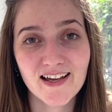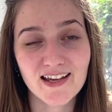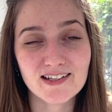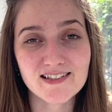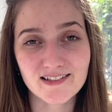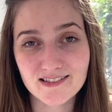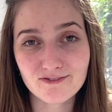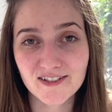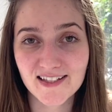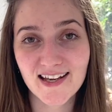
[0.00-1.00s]
It doesn't
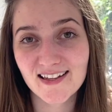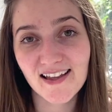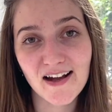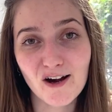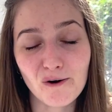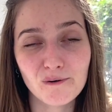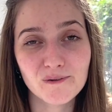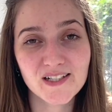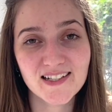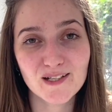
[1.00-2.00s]
really get that
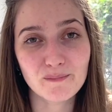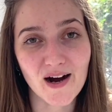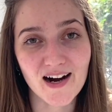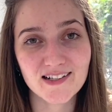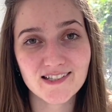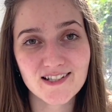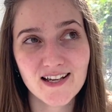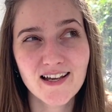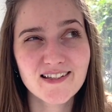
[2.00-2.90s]
cold in March.